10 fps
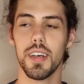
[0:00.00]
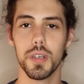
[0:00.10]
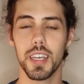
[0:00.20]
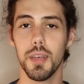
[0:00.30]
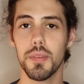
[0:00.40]
when
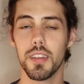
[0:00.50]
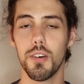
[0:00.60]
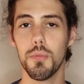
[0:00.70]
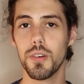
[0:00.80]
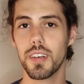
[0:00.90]
it came to the
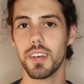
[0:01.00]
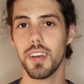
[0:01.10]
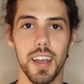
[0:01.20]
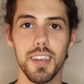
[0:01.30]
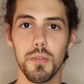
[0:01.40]
homework,
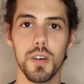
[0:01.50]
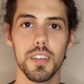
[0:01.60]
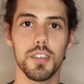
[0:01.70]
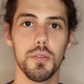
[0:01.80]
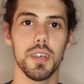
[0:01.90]
I didn't
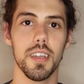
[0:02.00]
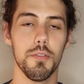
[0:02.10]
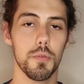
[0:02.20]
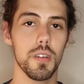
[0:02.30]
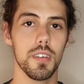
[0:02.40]
want to do it. It
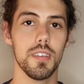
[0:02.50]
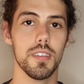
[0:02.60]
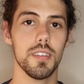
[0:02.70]
really